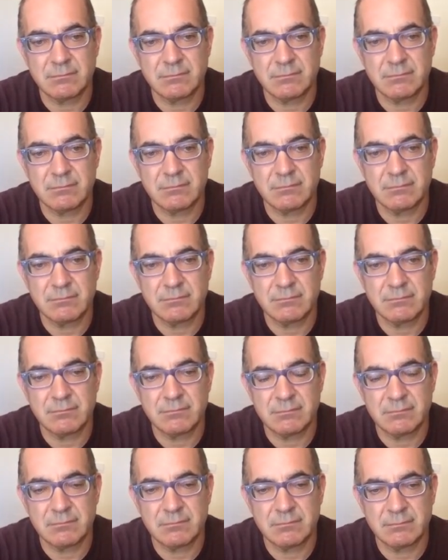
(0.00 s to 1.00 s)

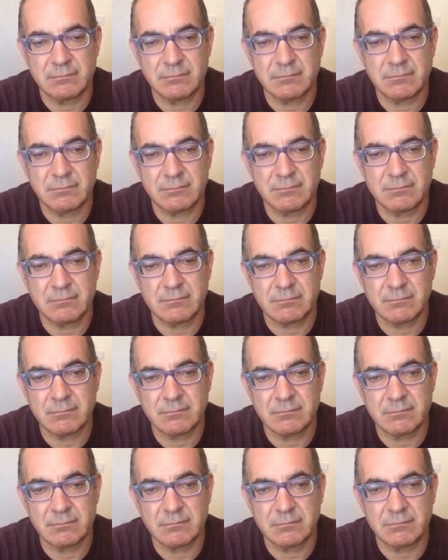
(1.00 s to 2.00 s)

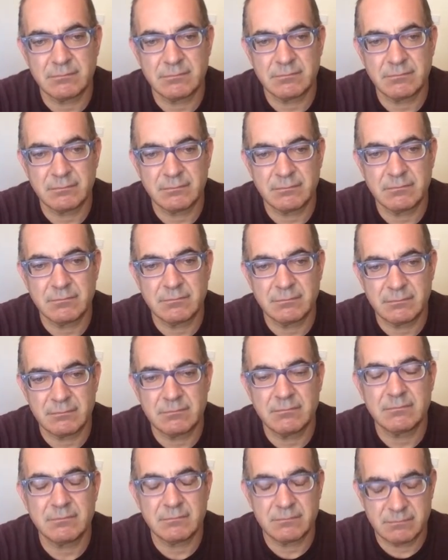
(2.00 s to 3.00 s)

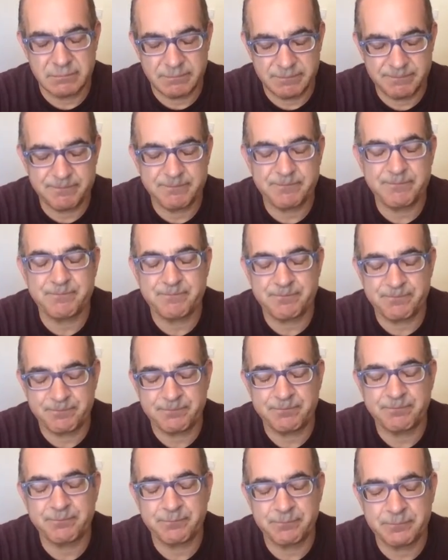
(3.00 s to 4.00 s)

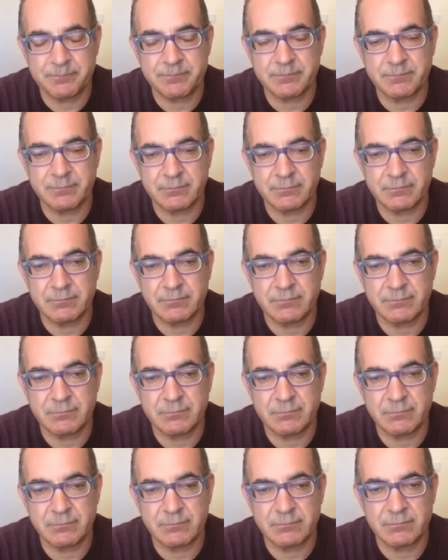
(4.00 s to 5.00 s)

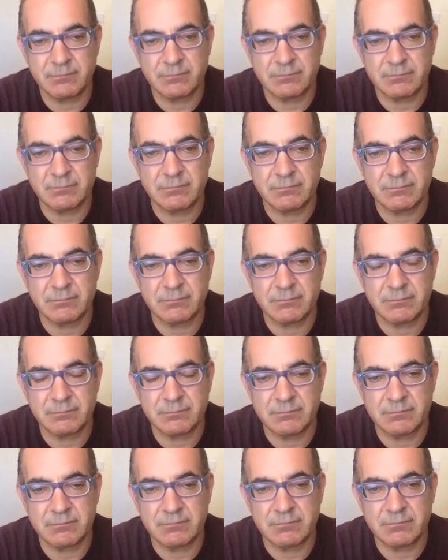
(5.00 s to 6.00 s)

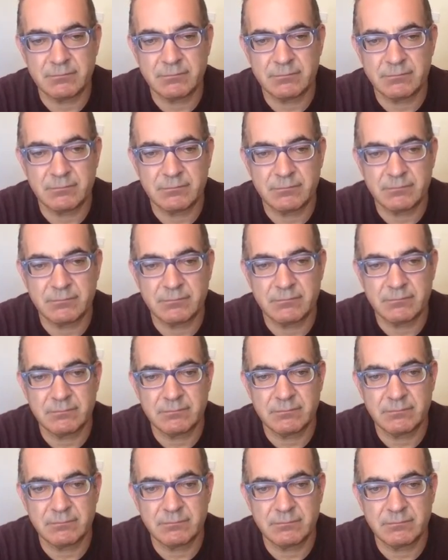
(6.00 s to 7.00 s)

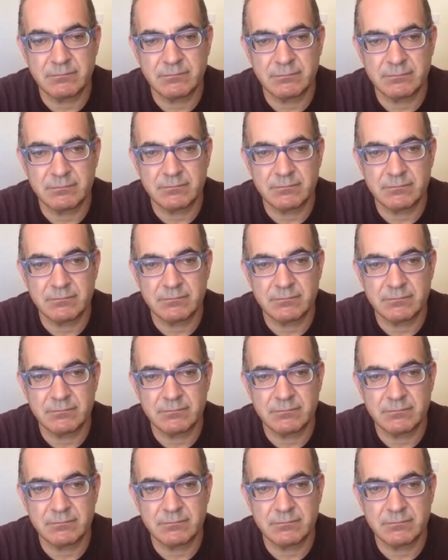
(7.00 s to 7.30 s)
(not speaking)